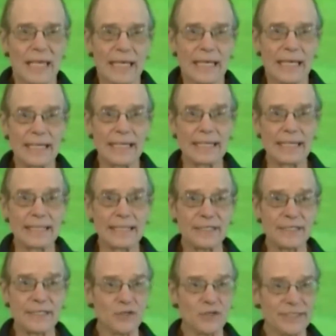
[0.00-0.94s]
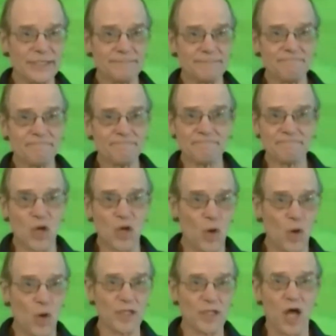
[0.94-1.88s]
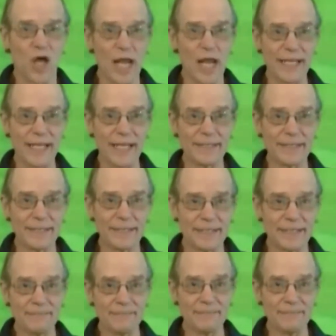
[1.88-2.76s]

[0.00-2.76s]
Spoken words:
You can go online and